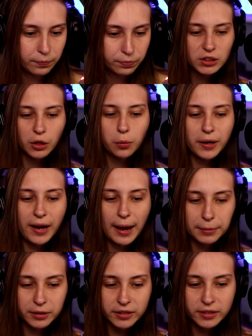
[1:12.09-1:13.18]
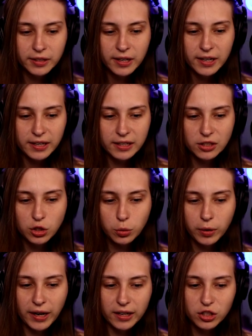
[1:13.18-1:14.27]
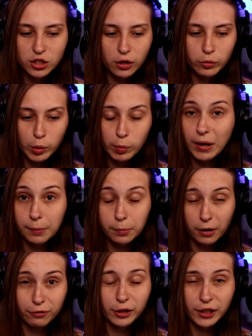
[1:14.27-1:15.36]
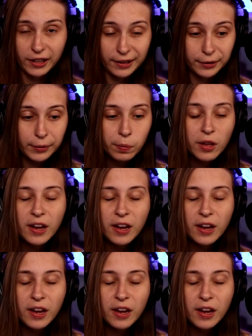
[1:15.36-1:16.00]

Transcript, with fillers: So what happens is you will get a start replay buffer here.